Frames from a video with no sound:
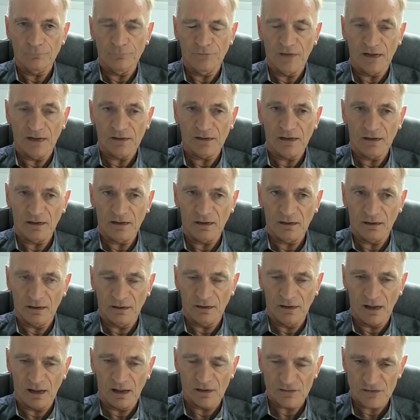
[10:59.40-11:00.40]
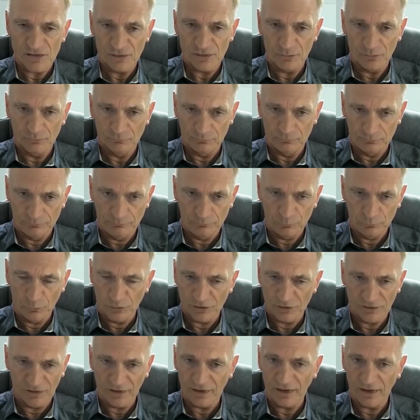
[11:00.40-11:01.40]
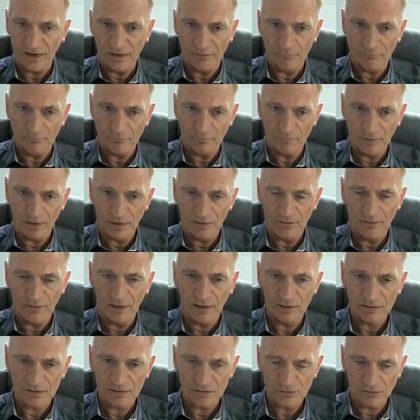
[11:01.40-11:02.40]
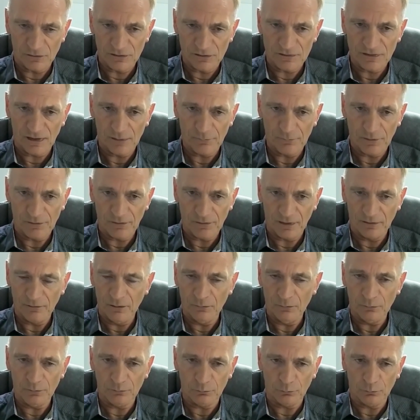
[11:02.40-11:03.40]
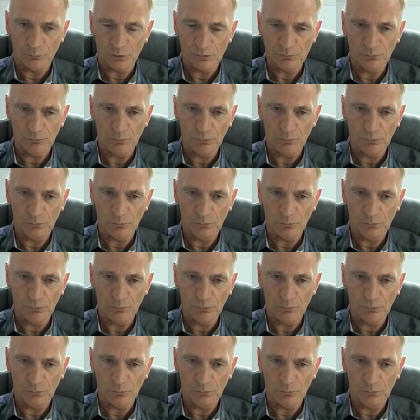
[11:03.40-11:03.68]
Fergie and Archie were great at that sort of type of thing. They were